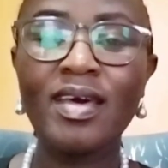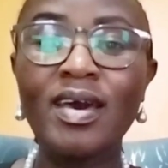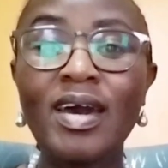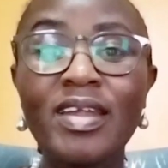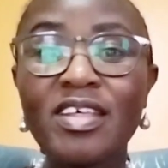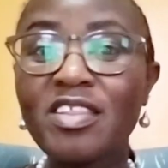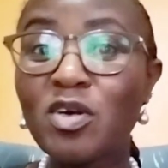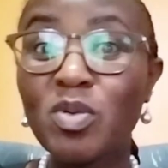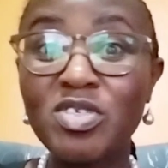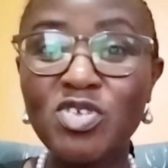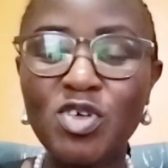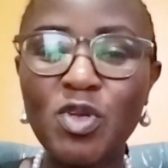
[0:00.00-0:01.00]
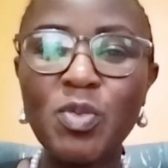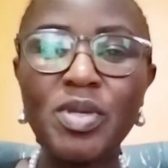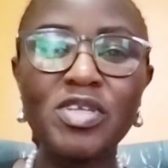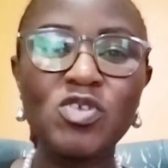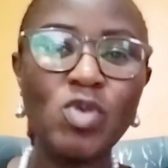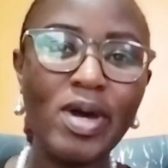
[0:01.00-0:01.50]
Another question we
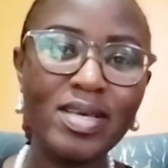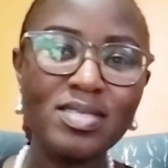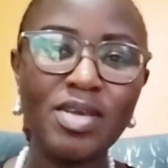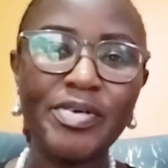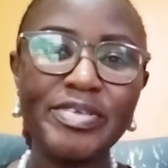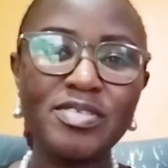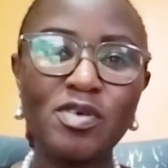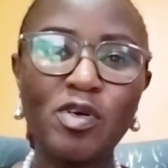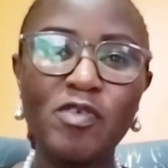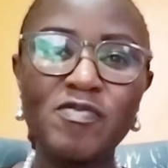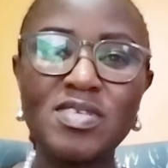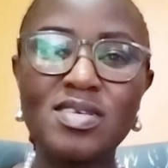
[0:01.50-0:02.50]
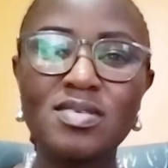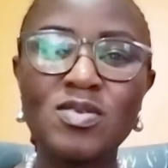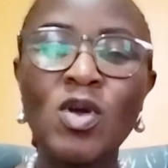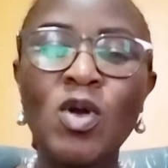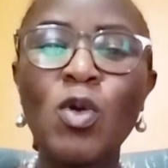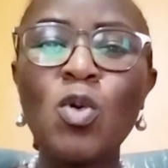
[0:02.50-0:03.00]
need to ask ourselves
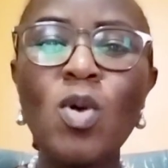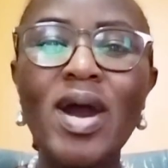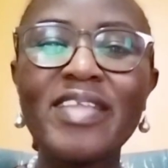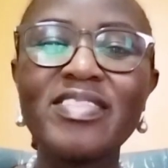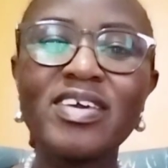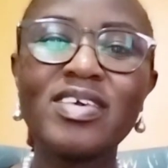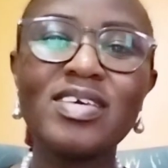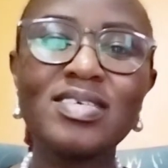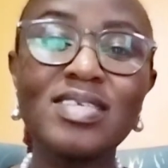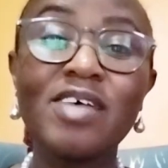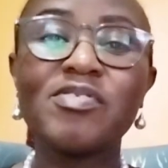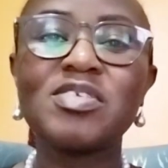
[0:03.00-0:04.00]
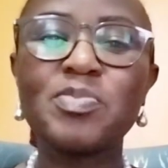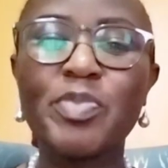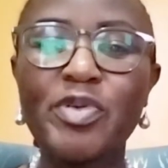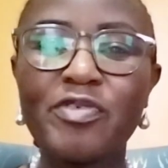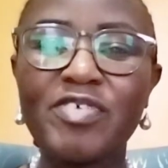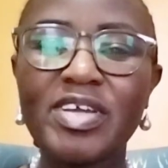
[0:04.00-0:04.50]
is, who are the key service
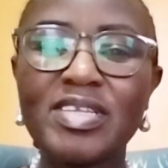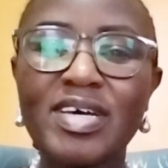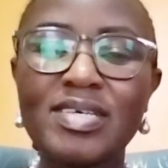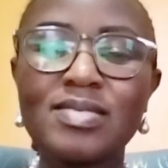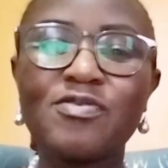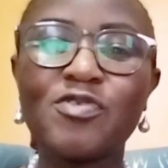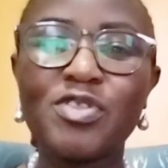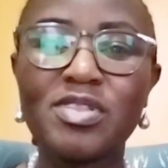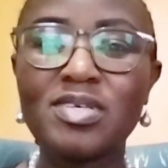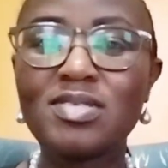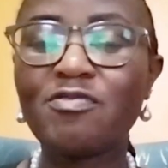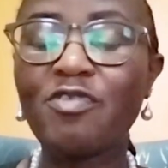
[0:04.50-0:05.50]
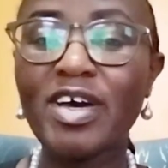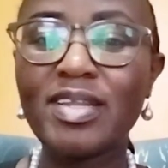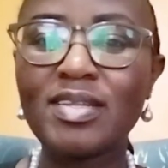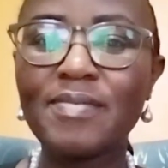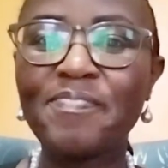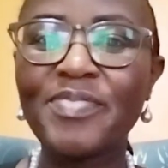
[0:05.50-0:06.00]
providers for this
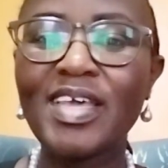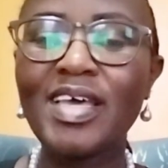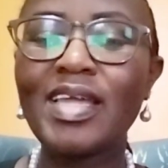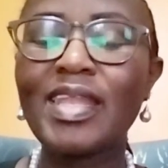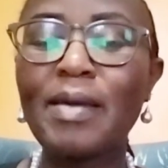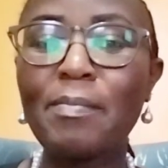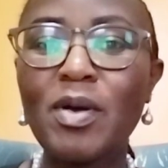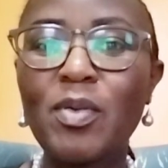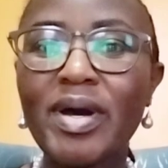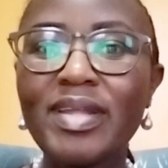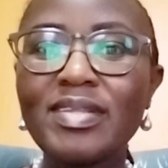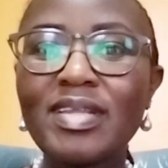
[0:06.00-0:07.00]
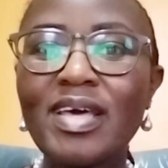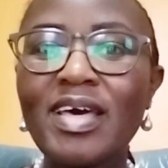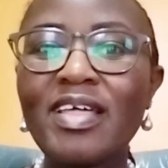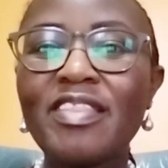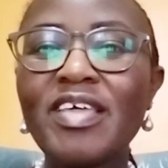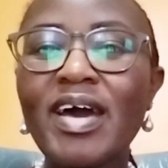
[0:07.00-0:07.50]
fund? Number one,
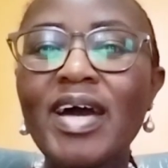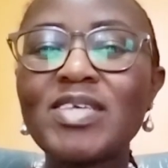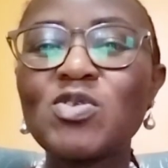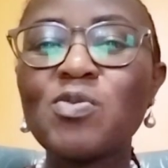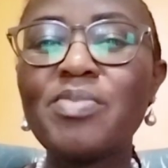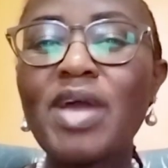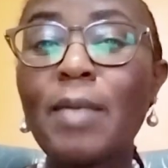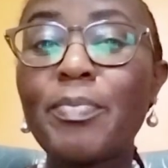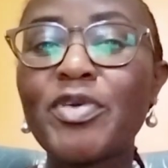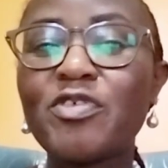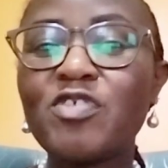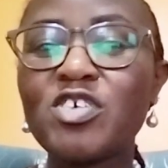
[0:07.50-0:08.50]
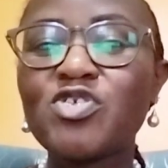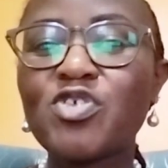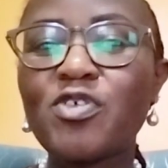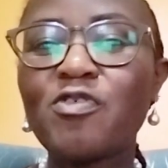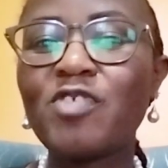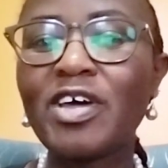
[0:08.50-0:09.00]
there has to be a
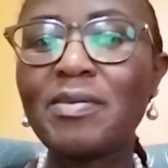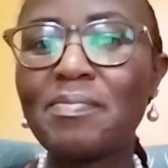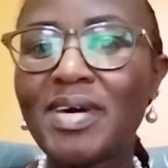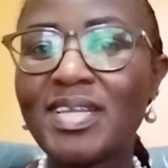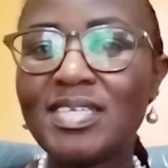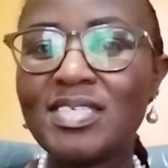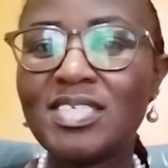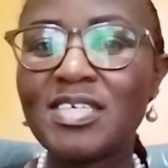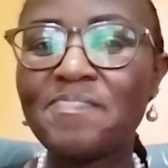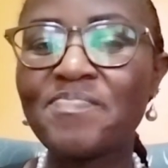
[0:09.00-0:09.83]
professional fund manager.